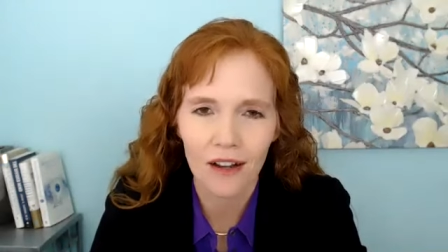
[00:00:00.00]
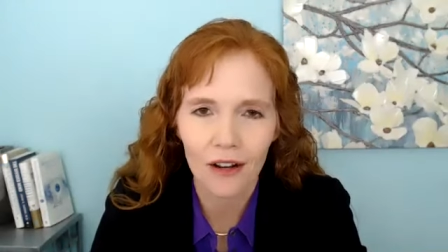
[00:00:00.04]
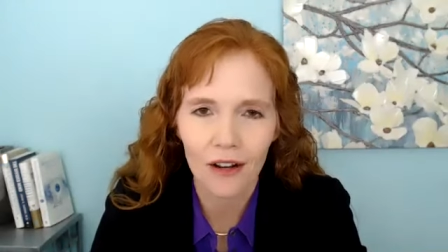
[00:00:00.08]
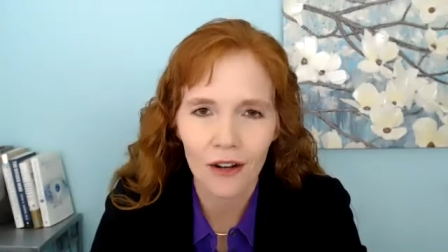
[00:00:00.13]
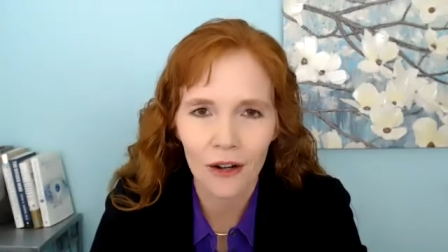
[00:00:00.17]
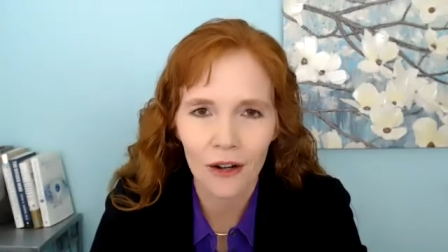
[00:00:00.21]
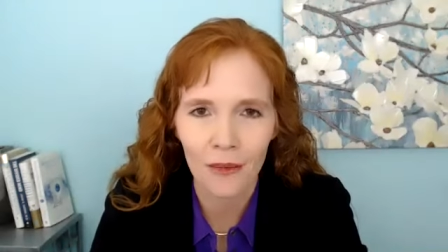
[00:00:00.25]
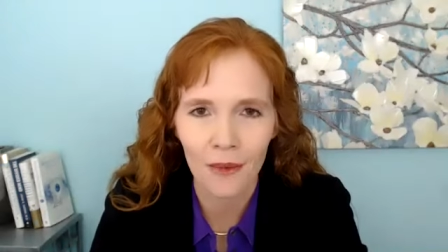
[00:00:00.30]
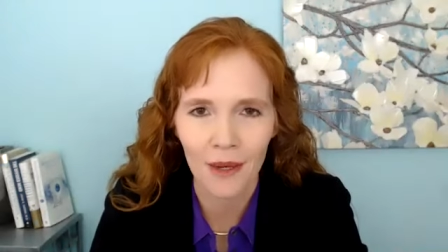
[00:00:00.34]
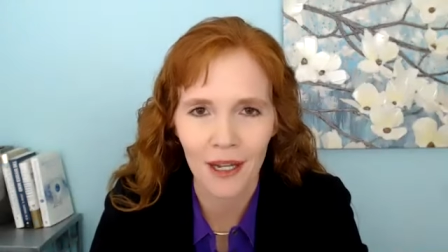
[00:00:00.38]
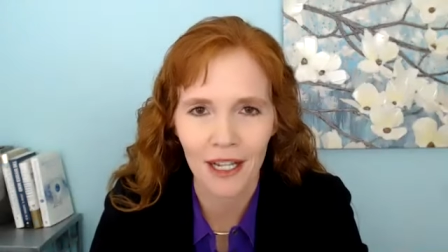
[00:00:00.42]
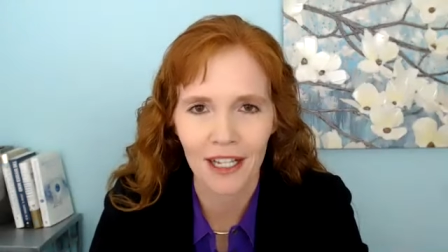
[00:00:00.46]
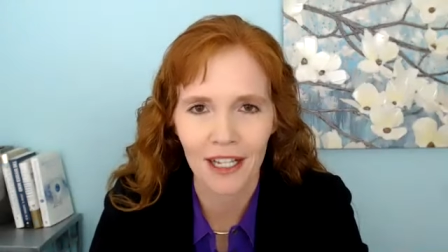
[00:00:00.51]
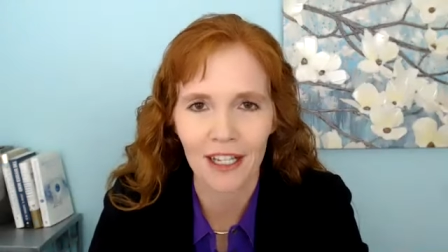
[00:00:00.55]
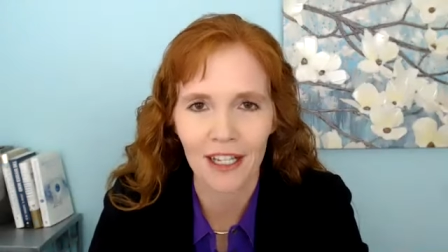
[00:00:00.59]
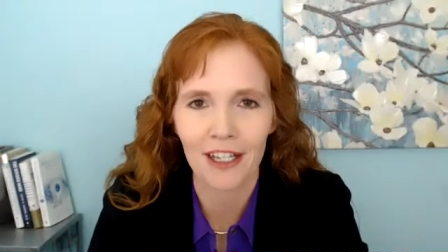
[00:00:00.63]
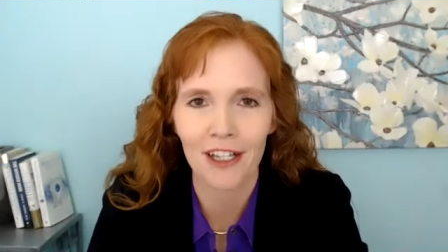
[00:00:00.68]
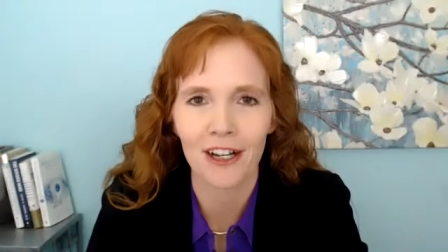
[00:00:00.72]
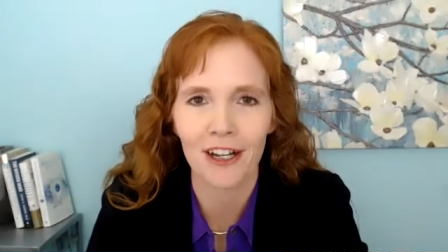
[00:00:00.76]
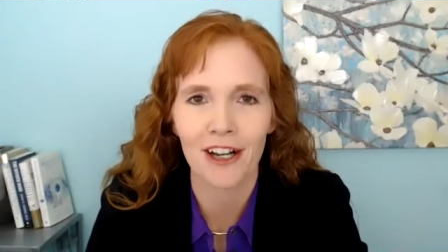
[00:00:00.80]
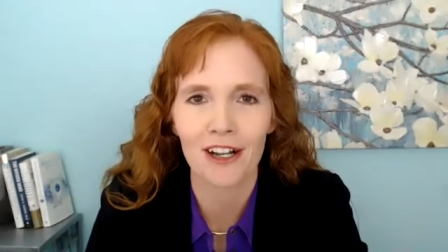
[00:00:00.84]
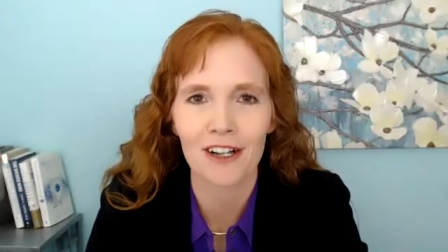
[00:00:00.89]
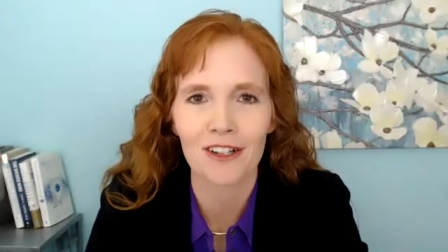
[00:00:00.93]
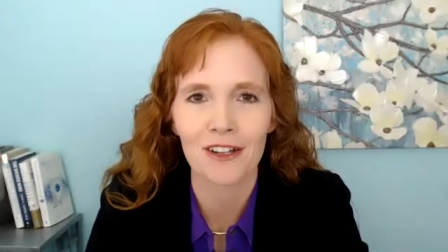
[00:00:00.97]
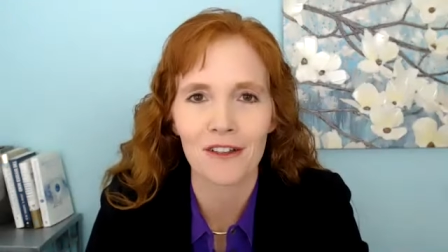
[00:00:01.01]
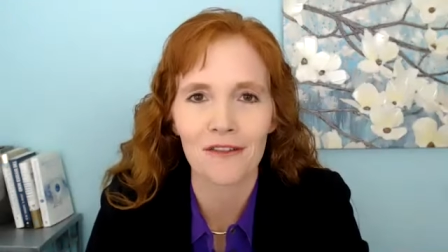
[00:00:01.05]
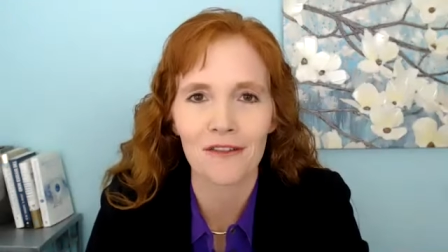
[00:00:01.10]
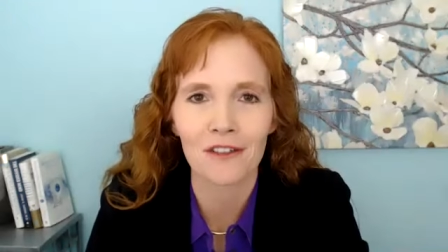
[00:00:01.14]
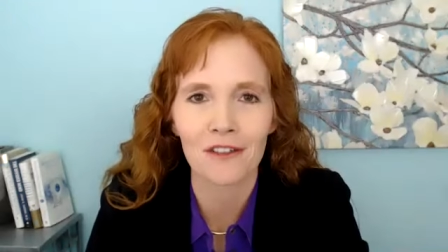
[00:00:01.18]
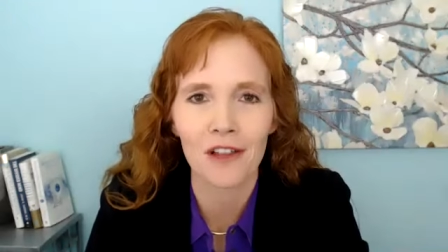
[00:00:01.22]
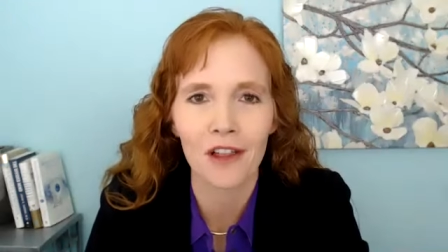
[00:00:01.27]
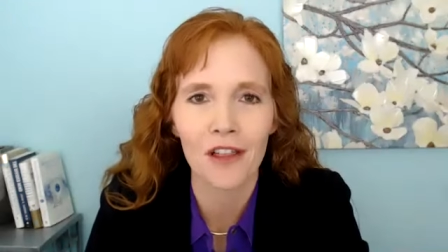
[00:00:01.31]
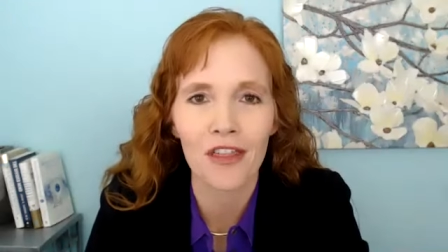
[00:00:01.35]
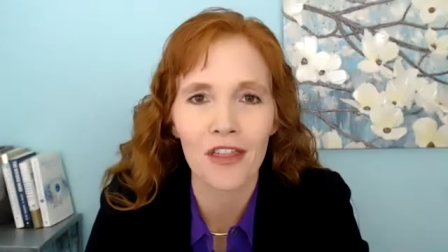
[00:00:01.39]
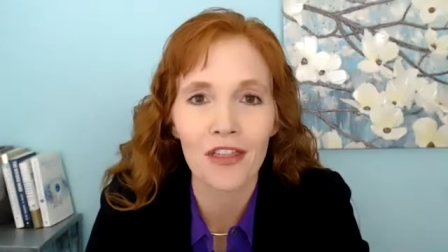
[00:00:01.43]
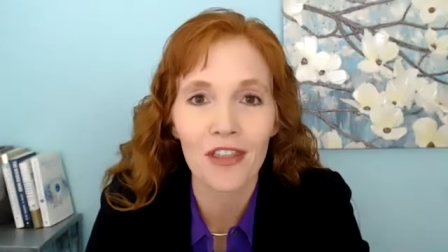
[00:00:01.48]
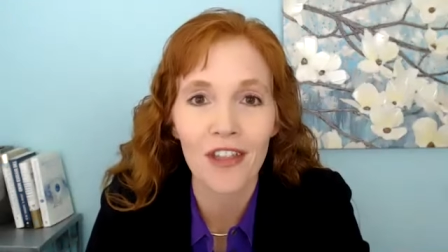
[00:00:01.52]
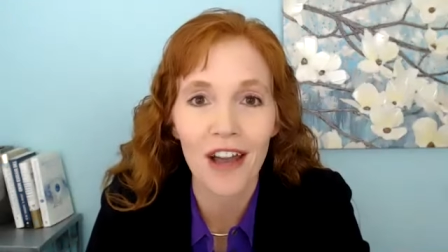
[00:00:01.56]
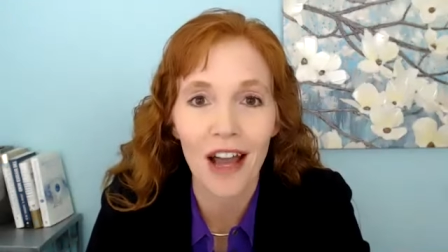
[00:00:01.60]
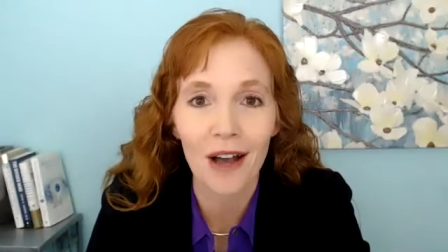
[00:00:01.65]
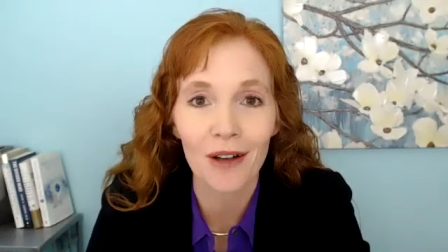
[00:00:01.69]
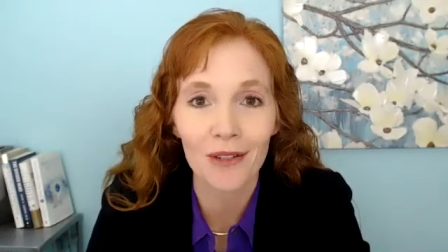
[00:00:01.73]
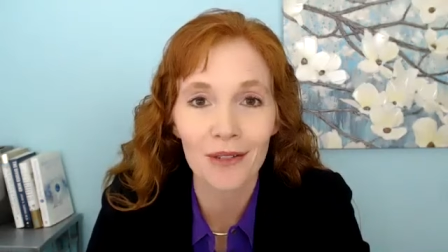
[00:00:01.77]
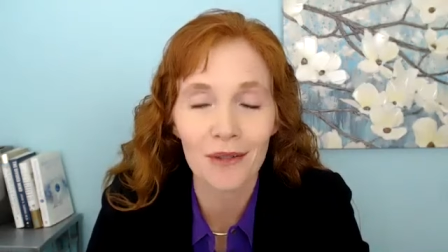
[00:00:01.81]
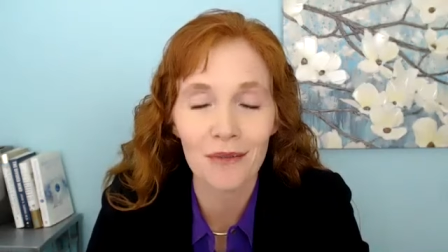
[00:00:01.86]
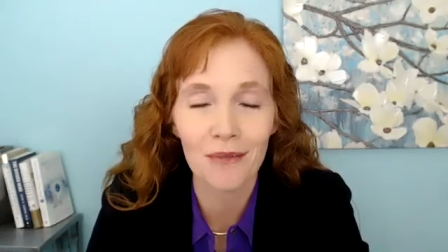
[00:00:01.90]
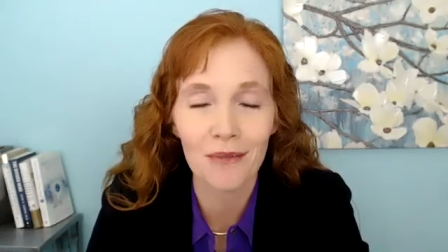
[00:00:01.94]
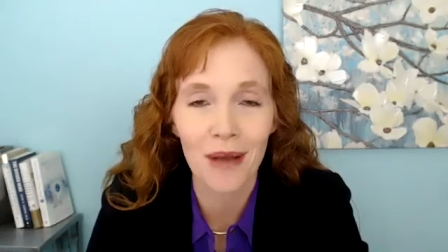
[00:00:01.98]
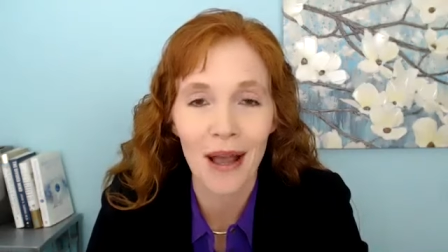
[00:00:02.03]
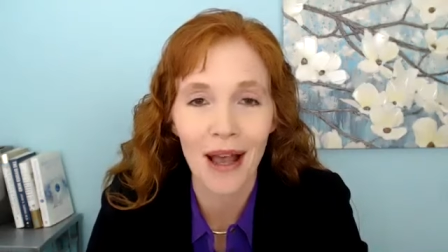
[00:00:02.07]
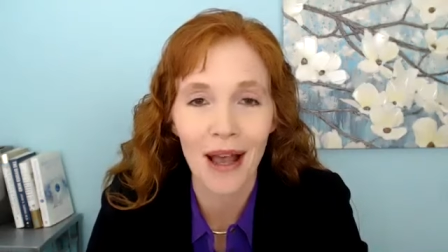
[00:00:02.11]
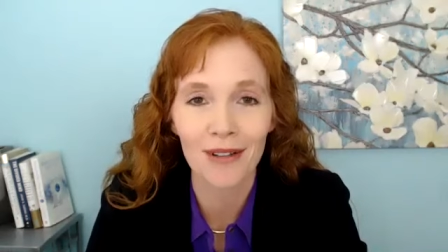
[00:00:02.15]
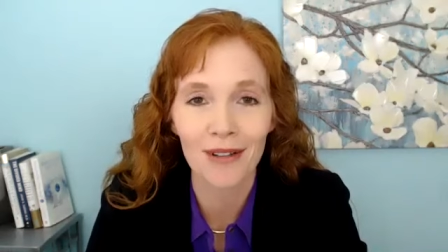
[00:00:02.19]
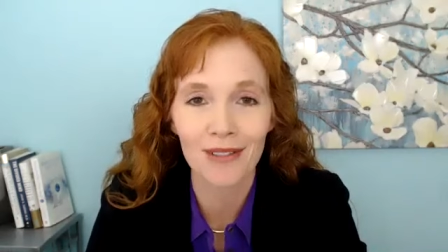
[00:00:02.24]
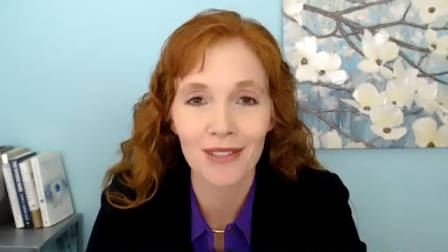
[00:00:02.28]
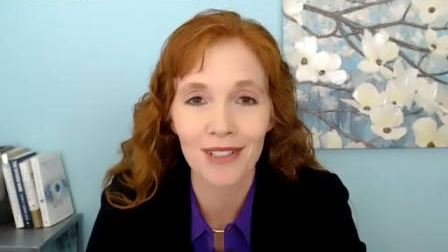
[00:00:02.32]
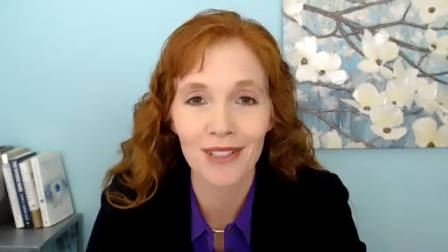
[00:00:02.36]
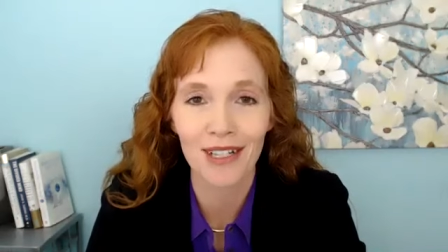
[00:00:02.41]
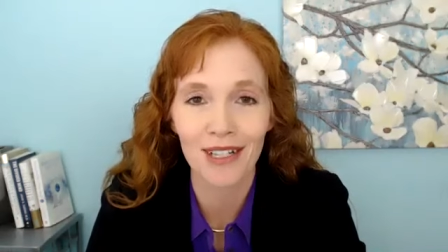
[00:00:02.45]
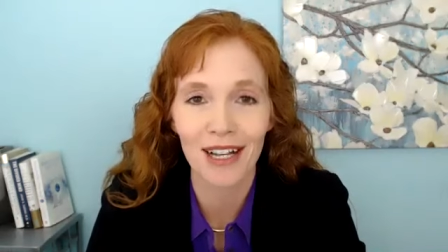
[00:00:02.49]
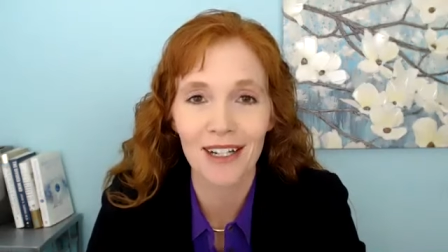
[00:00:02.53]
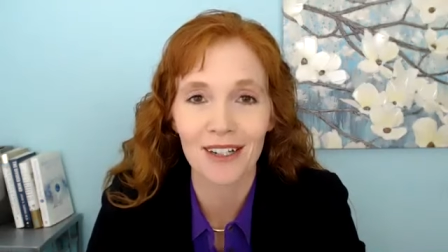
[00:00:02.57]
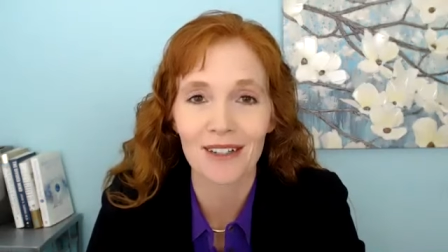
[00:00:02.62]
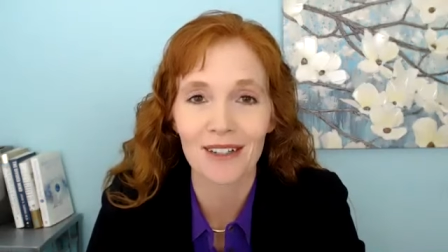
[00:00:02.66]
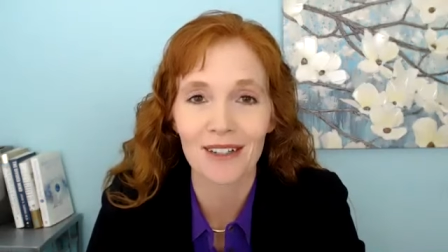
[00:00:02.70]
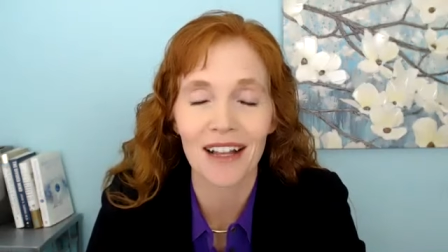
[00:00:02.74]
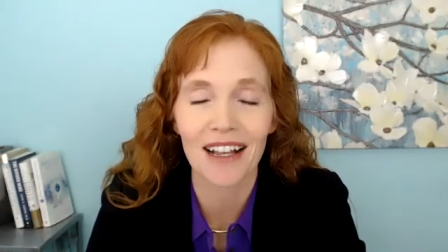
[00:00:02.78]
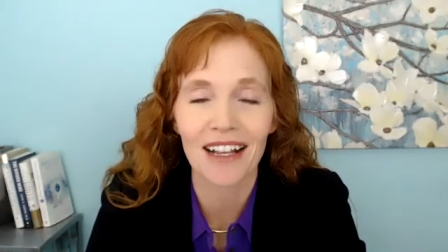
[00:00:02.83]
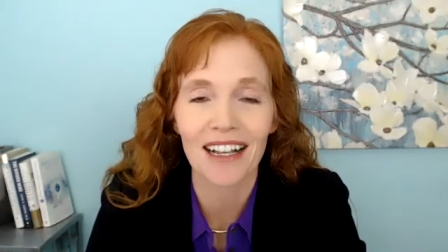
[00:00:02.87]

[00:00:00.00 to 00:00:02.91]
oh my gosh, I feel a thousand pounds lighter.